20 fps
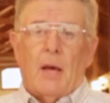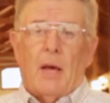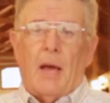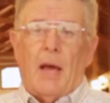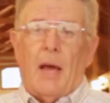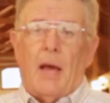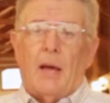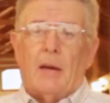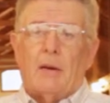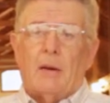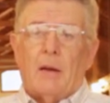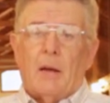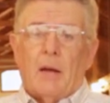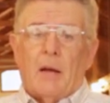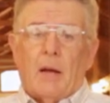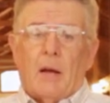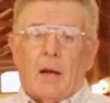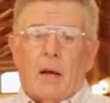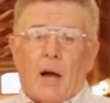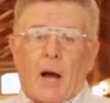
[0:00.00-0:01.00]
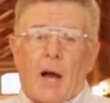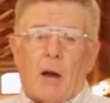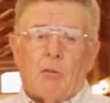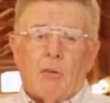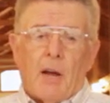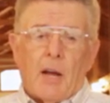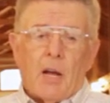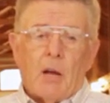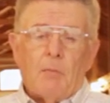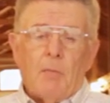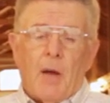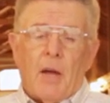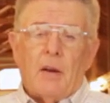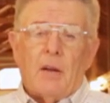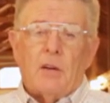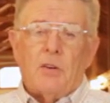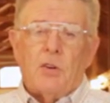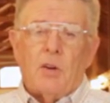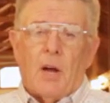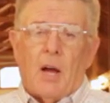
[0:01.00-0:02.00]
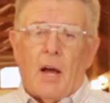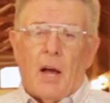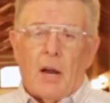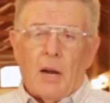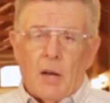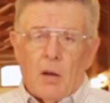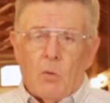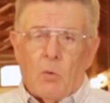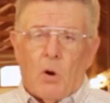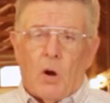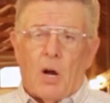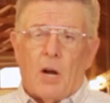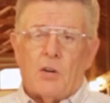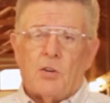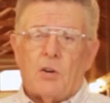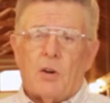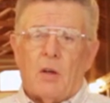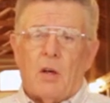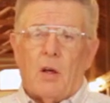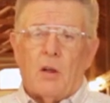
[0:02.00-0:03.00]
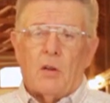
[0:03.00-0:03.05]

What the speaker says: And I recommend that you highly watch